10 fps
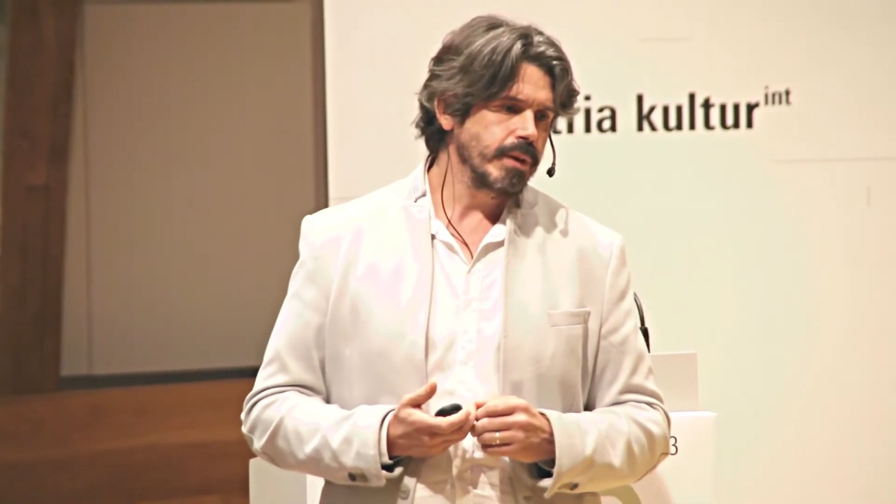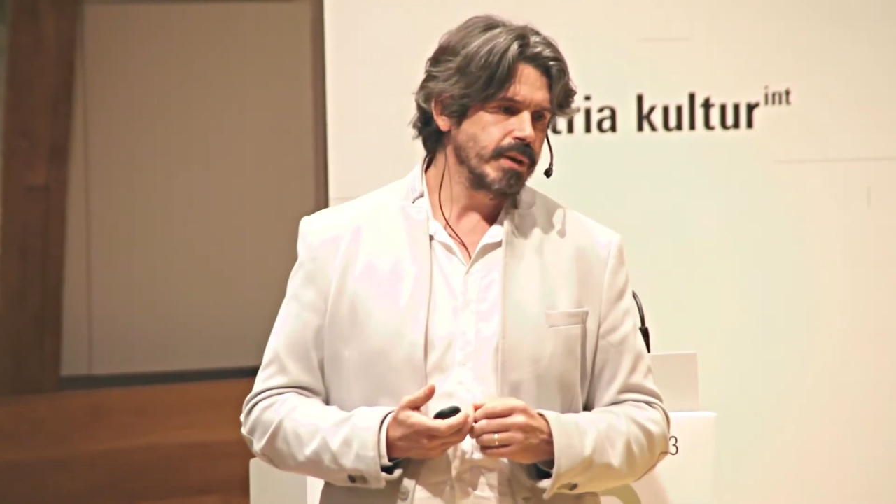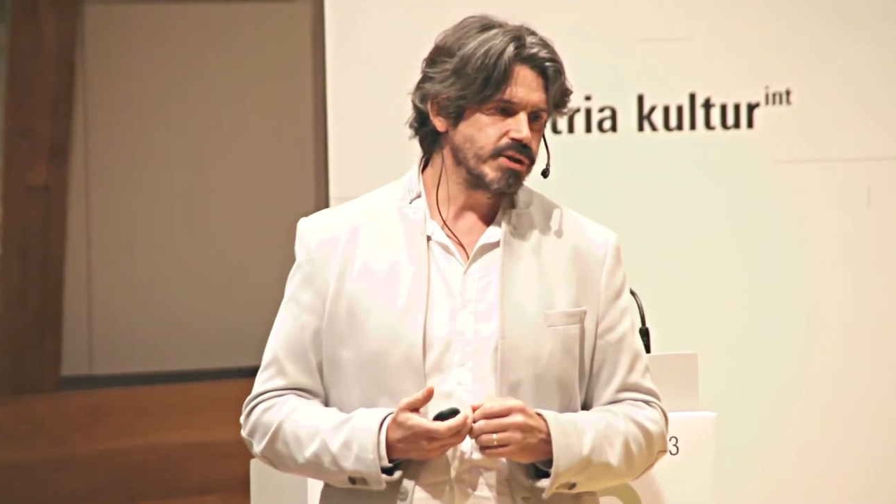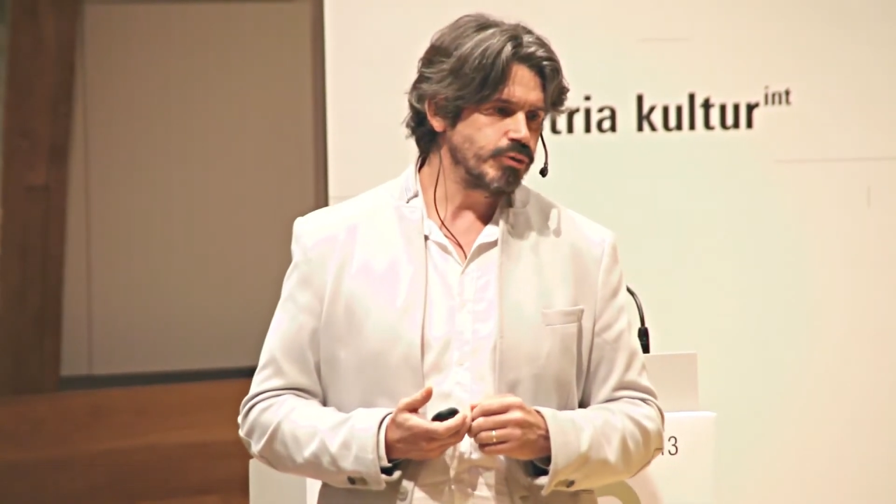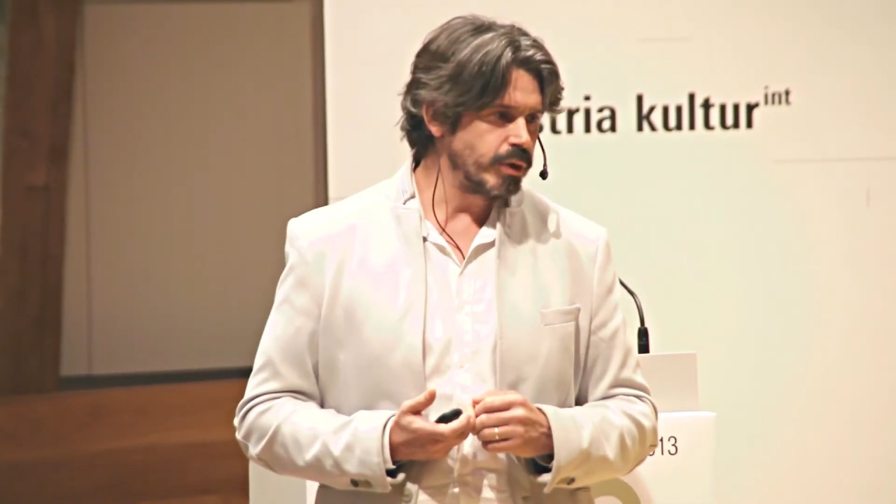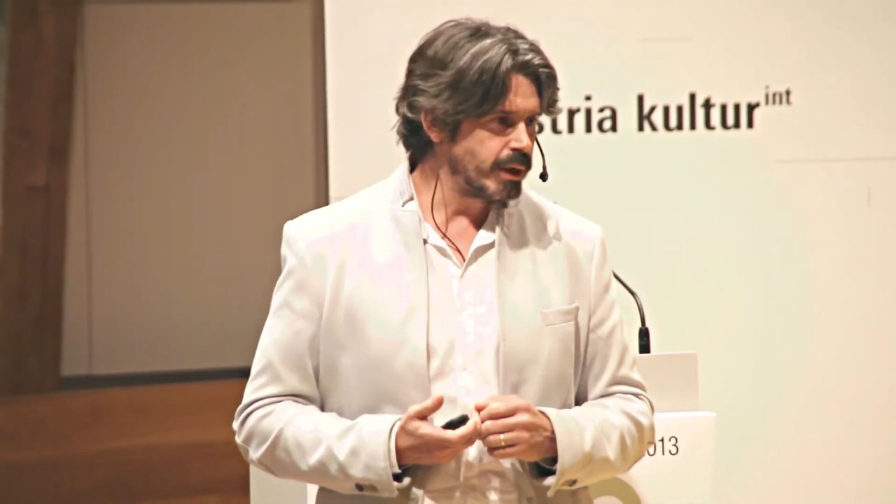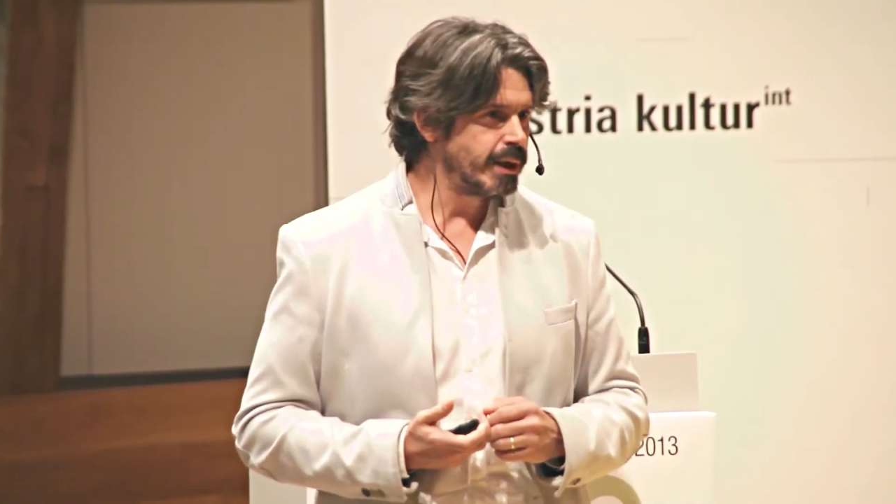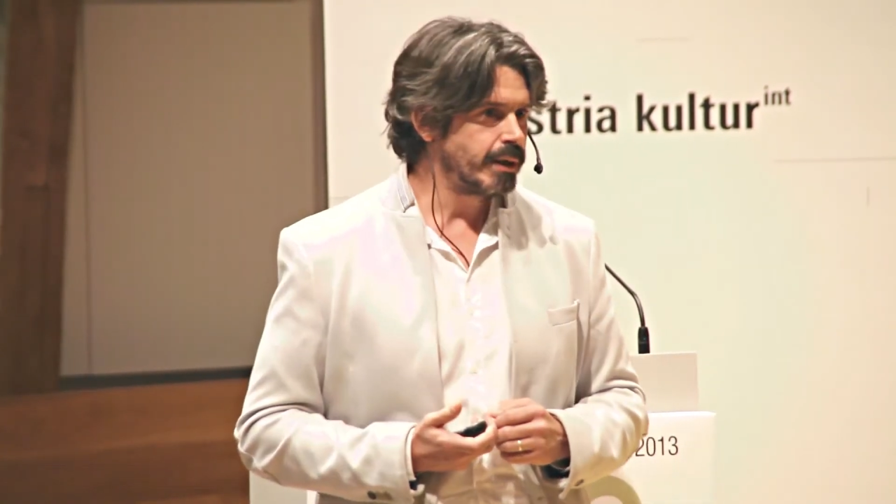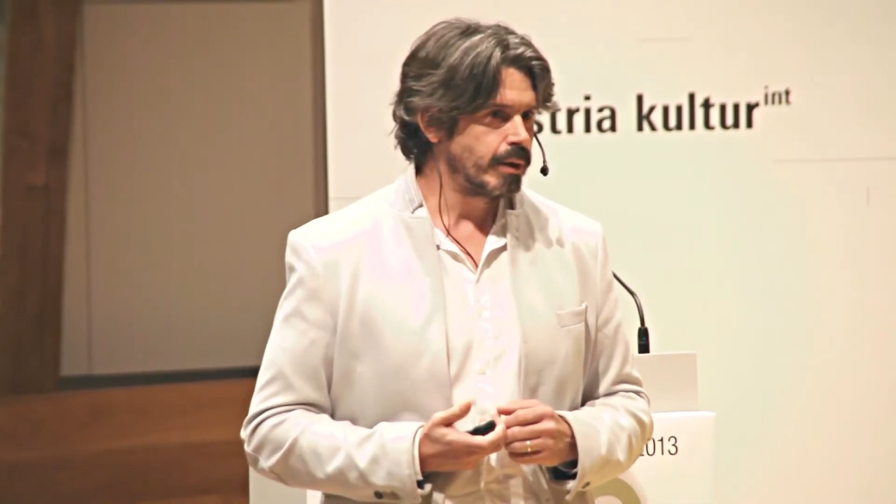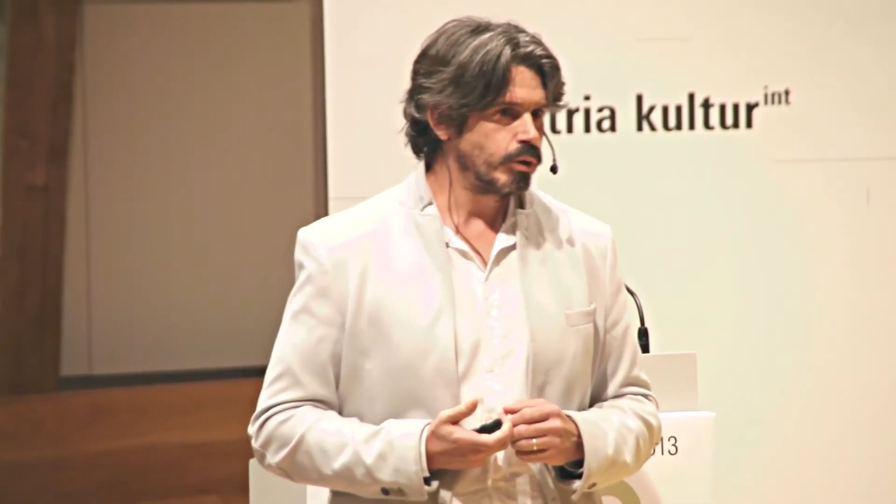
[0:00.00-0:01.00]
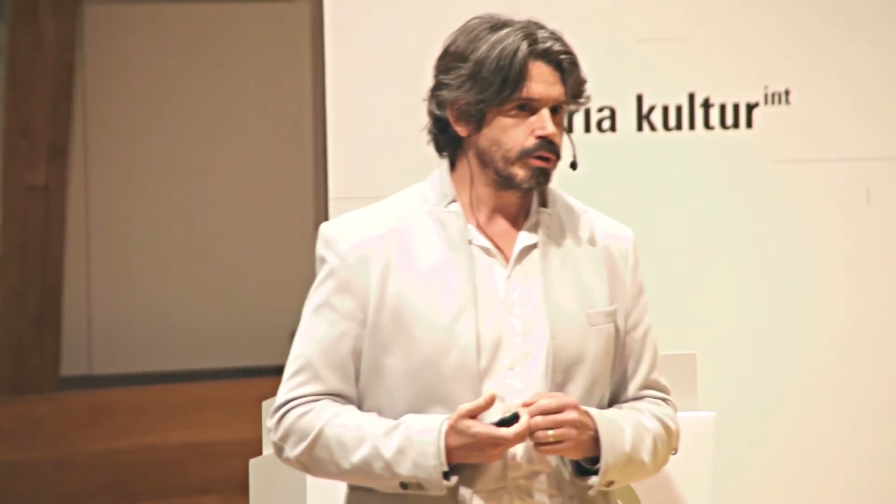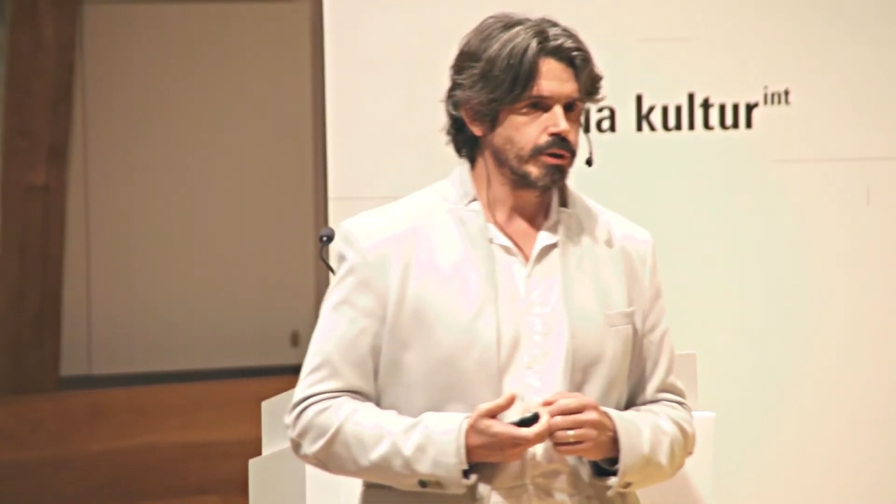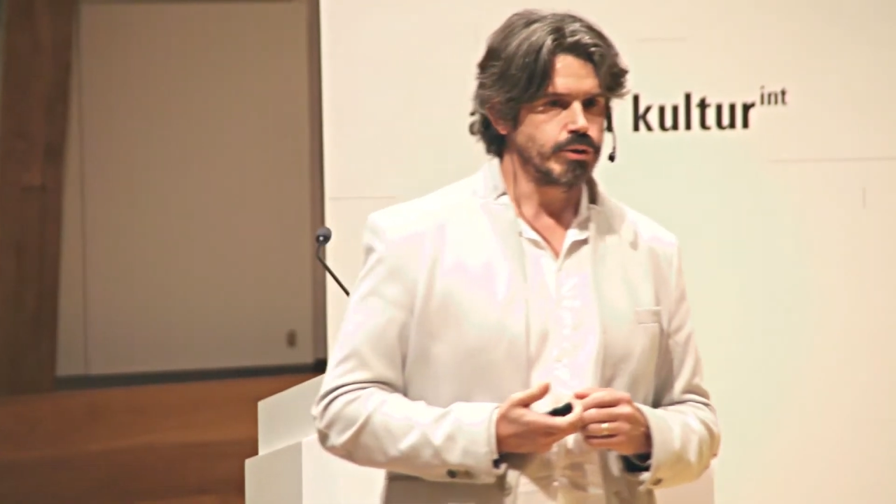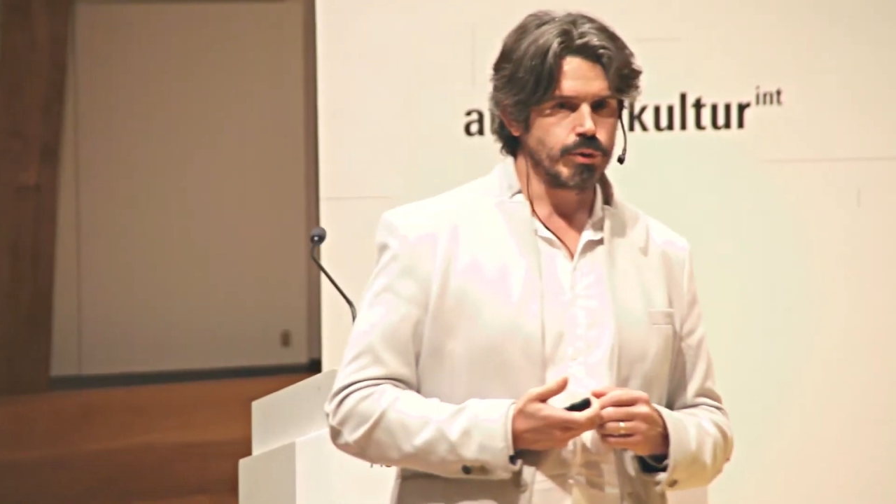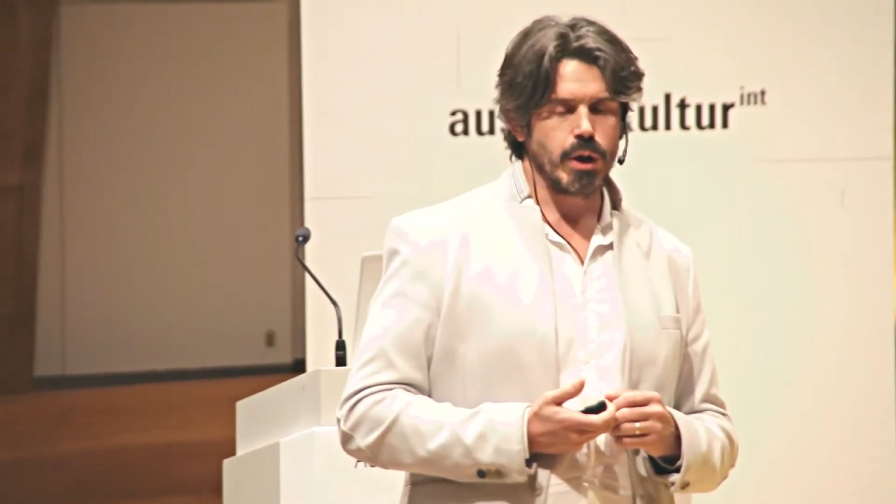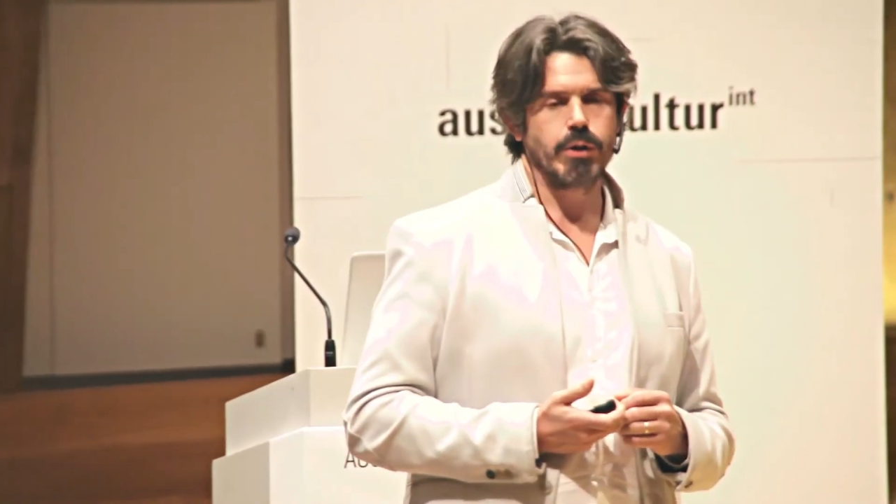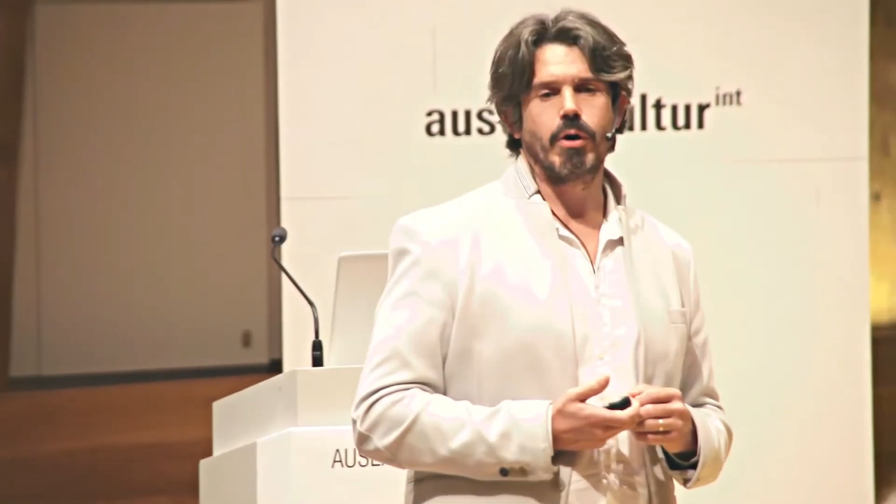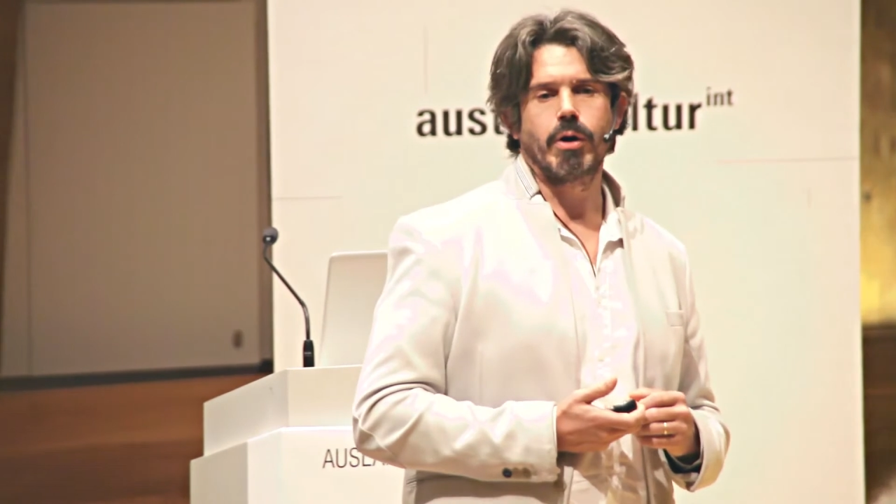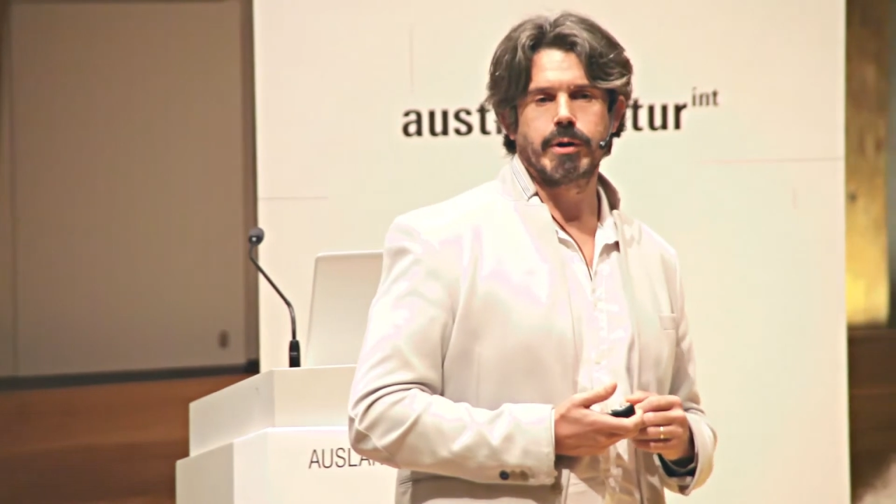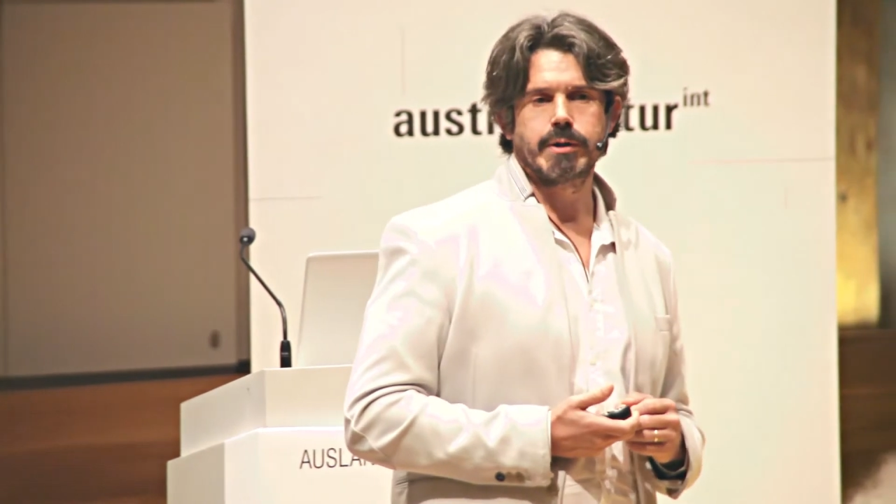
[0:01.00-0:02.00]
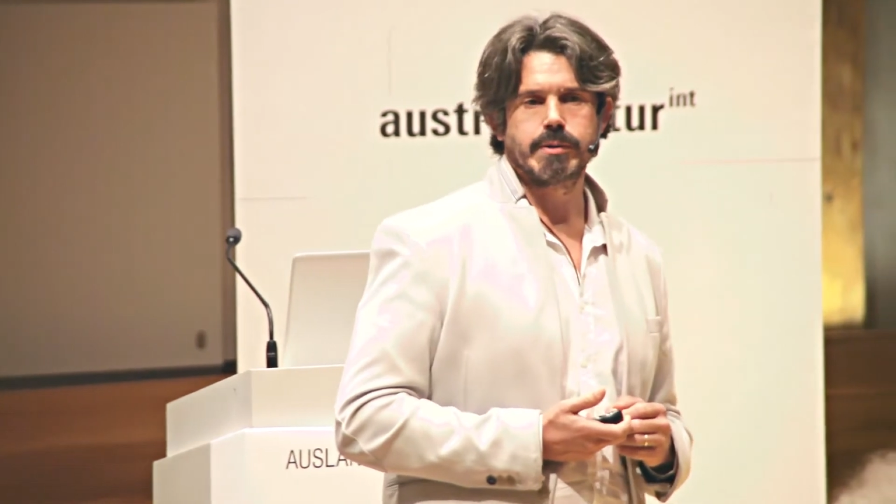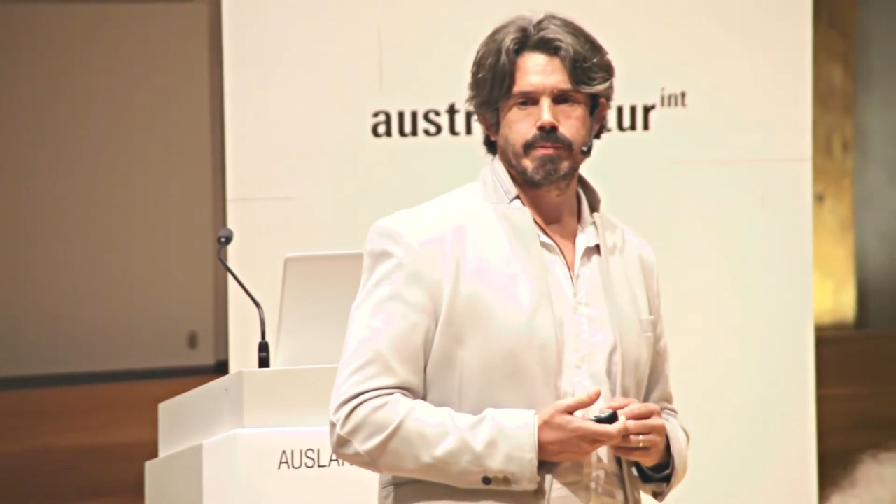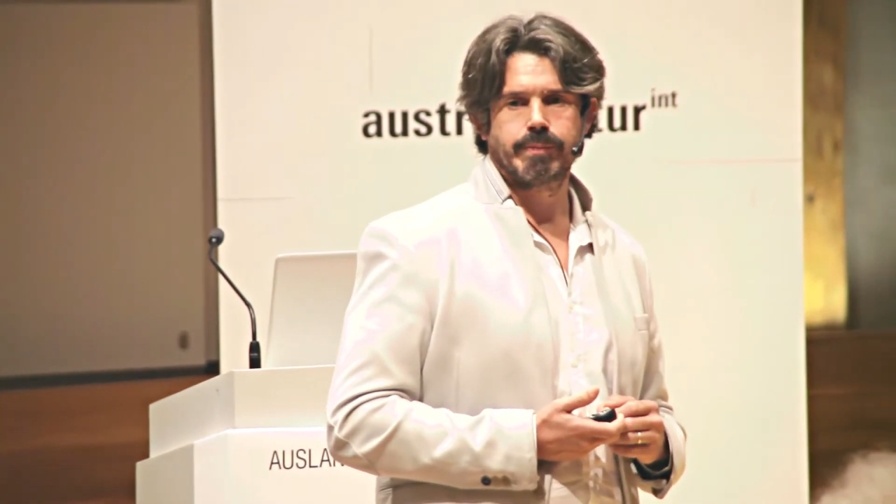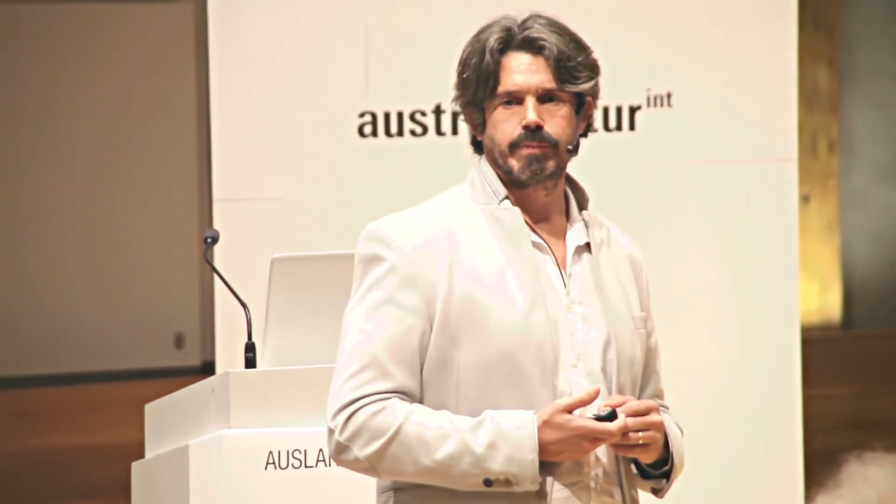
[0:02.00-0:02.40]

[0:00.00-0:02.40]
is really looking to another organism